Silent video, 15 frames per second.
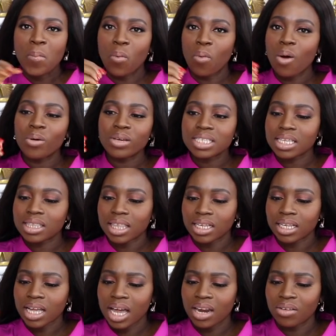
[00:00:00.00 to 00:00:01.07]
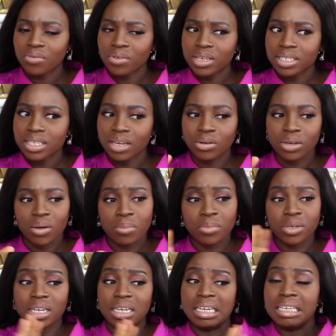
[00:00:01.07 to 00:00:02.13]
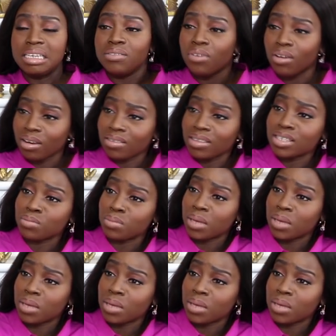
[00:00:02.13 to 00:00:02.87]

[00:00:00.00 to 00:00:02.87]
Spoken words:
But what was it that kind of where you said, okay, I'm gonna leave all of this